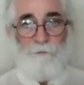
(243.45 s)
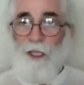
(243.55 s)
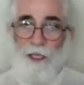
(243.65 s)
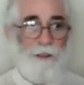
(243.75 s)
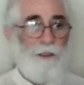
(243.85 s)

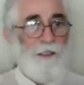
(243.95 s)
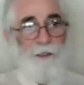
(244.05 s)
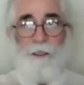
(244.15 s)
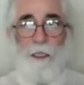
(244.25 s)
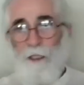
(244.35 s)
and let
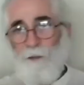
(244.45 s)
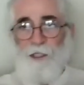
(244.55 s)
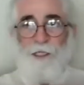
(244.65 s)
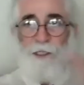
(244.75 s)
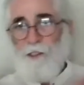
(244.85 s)
the
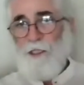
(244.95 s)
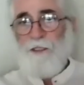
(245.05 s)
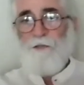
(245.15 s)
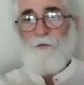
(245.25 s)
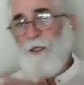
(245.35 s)
objects and
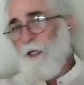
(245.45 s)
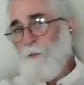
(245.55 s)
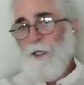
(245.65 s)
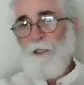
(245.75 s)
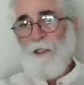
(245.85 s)
the
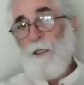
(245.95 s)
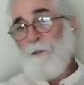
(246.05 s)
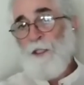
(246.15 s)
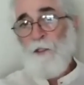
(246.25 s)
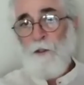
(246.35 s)
phenomenon come
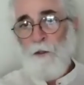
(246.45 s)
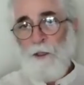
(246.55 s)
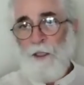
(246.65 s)
and go,